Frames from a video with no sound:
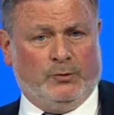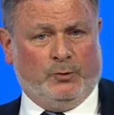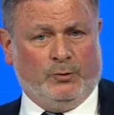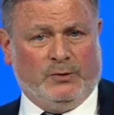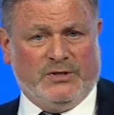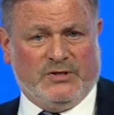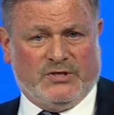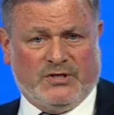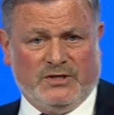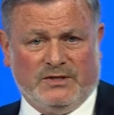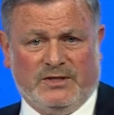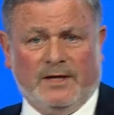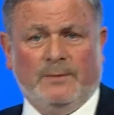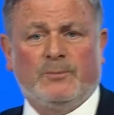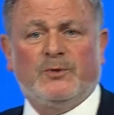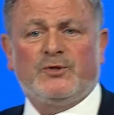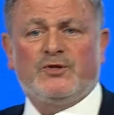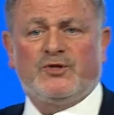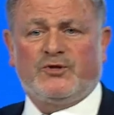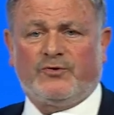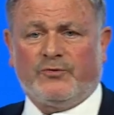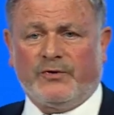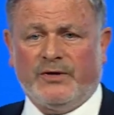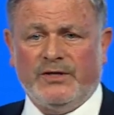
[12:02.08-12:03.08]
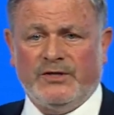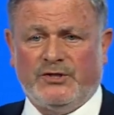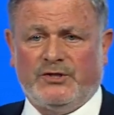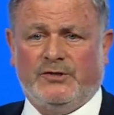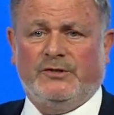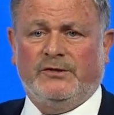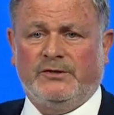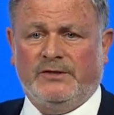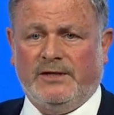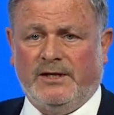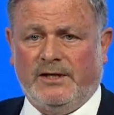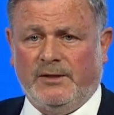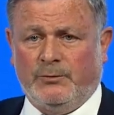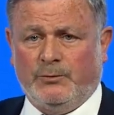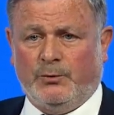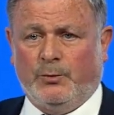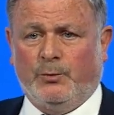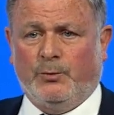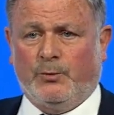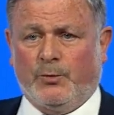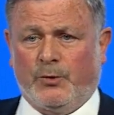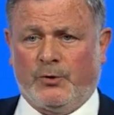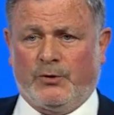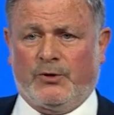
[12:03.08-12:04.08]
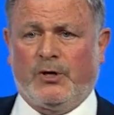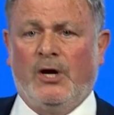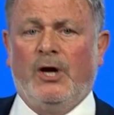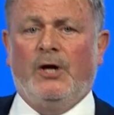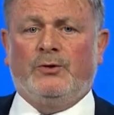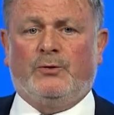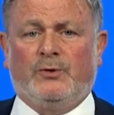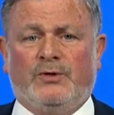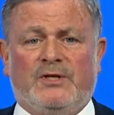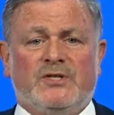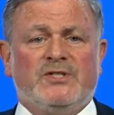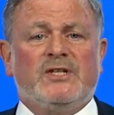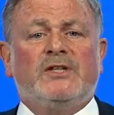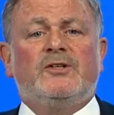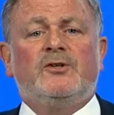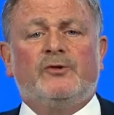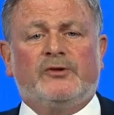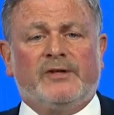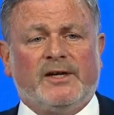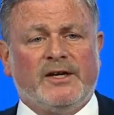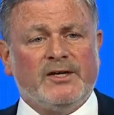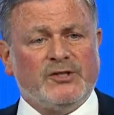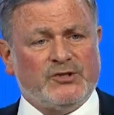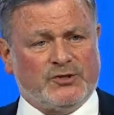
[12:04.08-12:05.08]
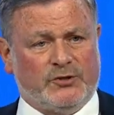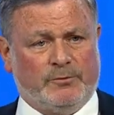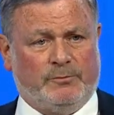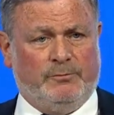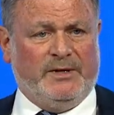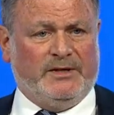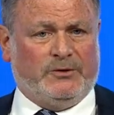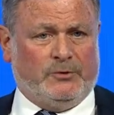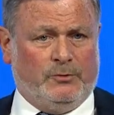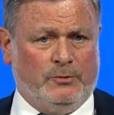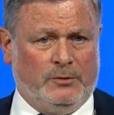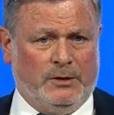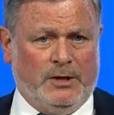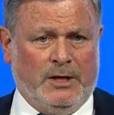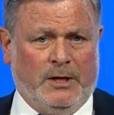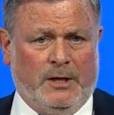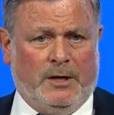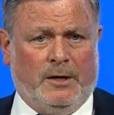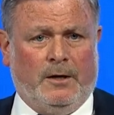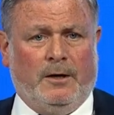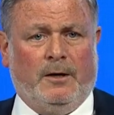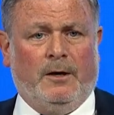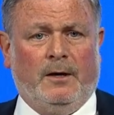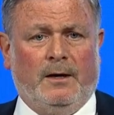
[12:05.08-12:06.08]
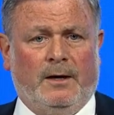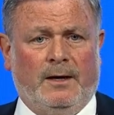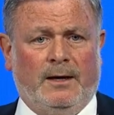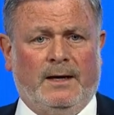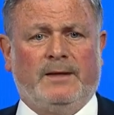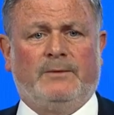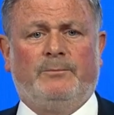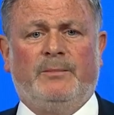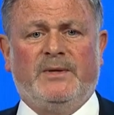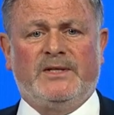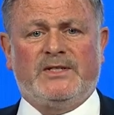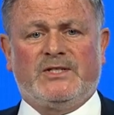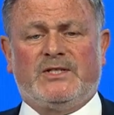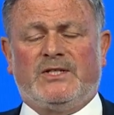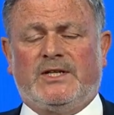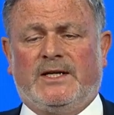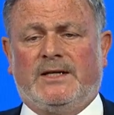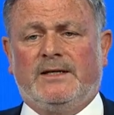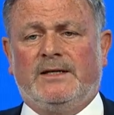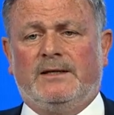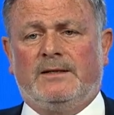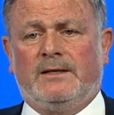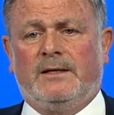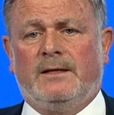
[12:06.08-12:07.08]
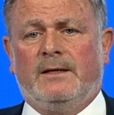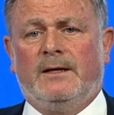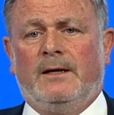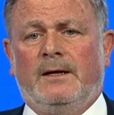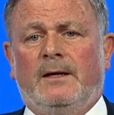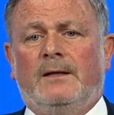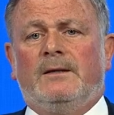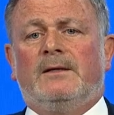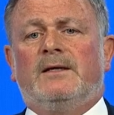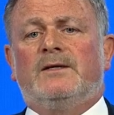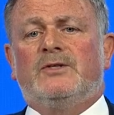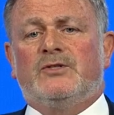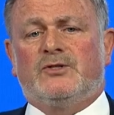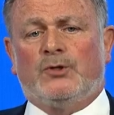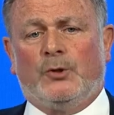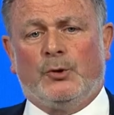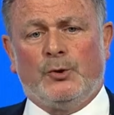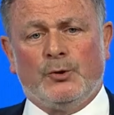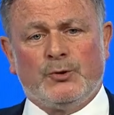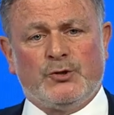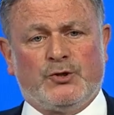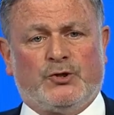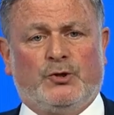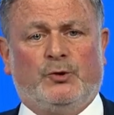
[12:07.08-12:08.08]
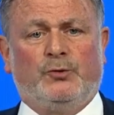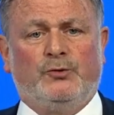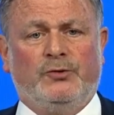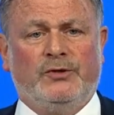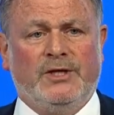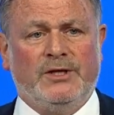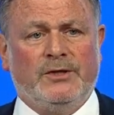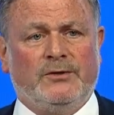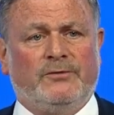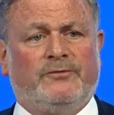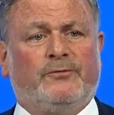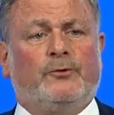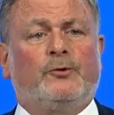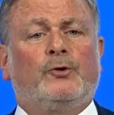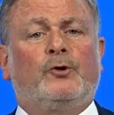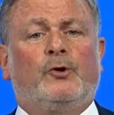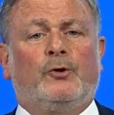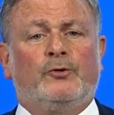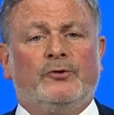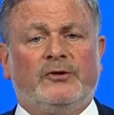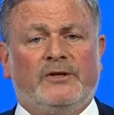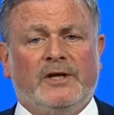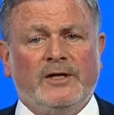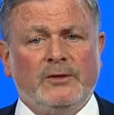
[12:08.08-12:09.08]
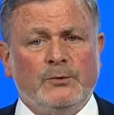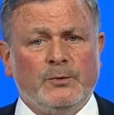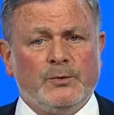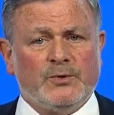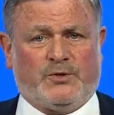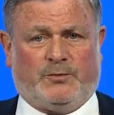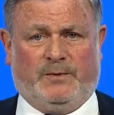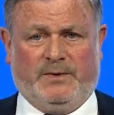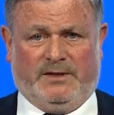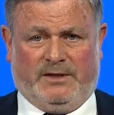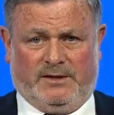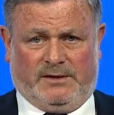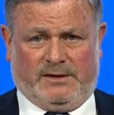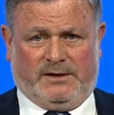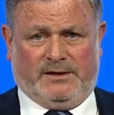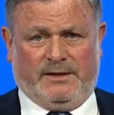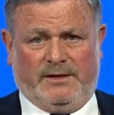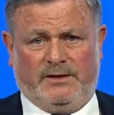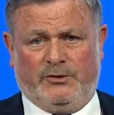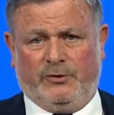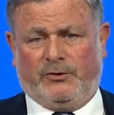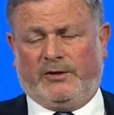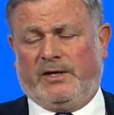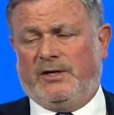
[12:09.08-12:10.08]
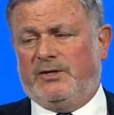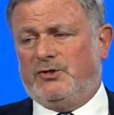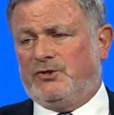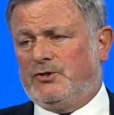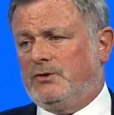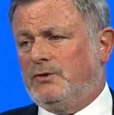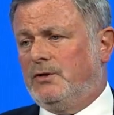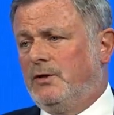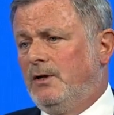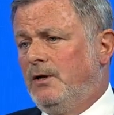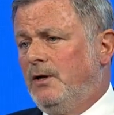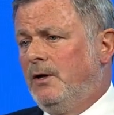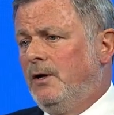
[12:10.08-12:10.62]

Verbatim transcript: to this demonstration on how to work, to this education bit to, uh, at bedside, there is also need for continuous medical education.